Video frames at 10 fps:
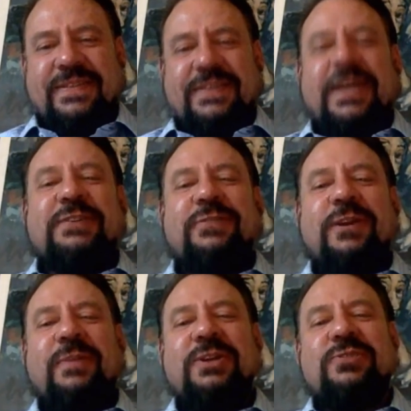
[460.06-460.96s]
Thanks
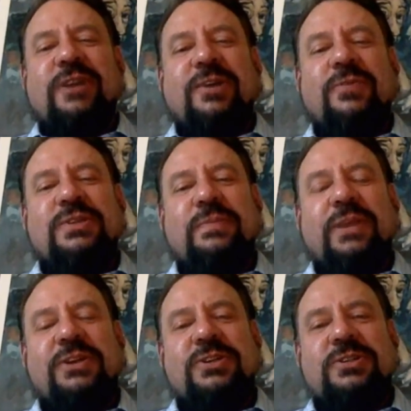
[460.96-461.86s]
very much, Ryan. Always a
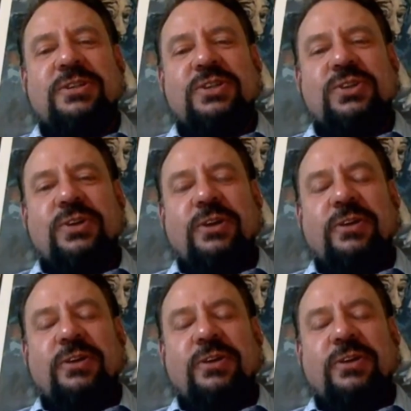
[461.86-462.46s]
pleasure to enjoy you,